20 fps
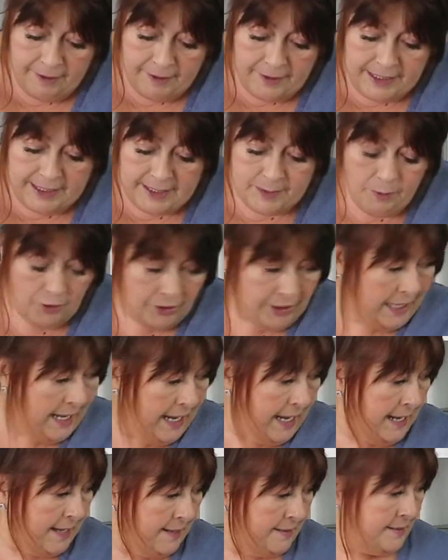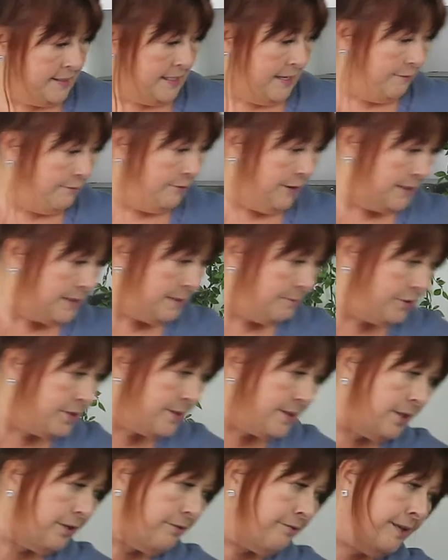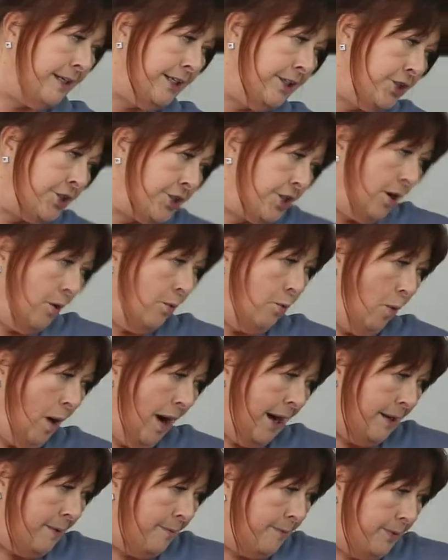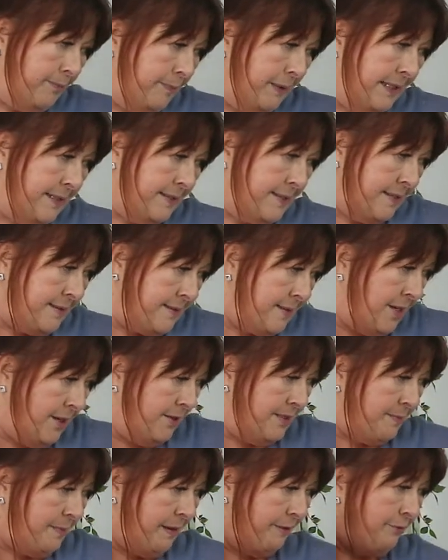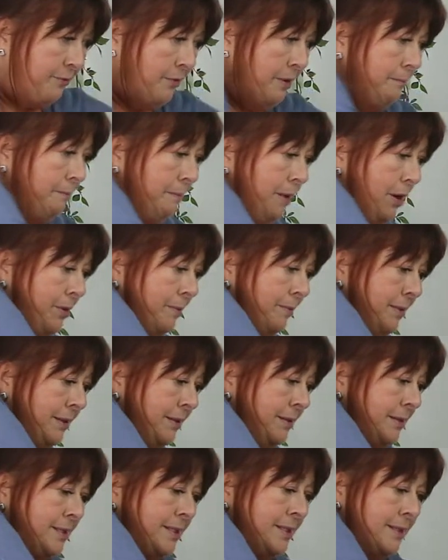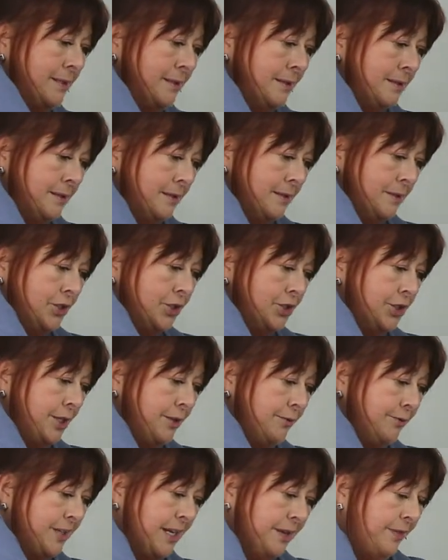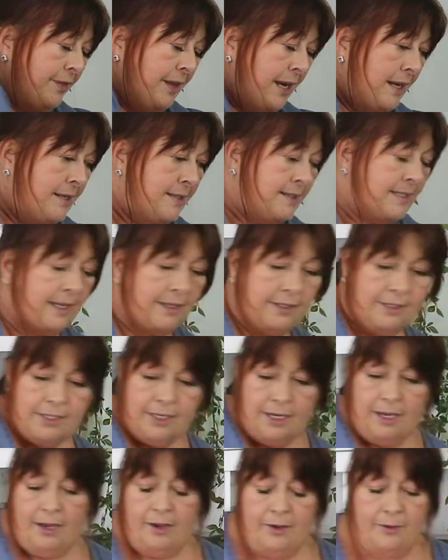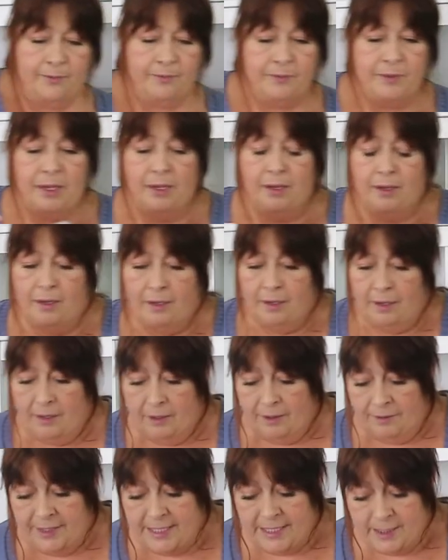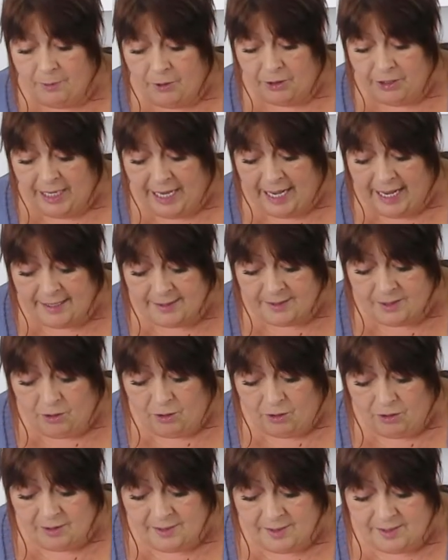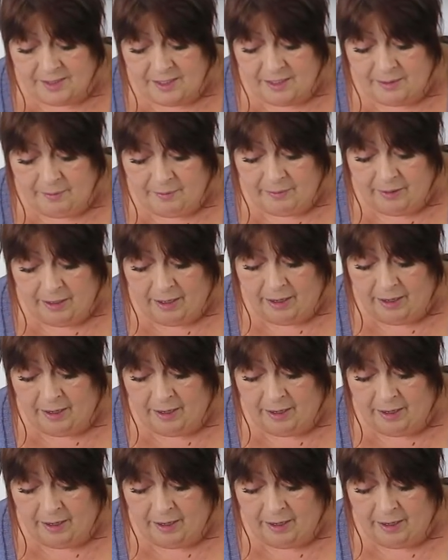this one has, in fact, I'm just going to reach a wipe, please excuse me for a moment, should have done that a second ago. This one has got some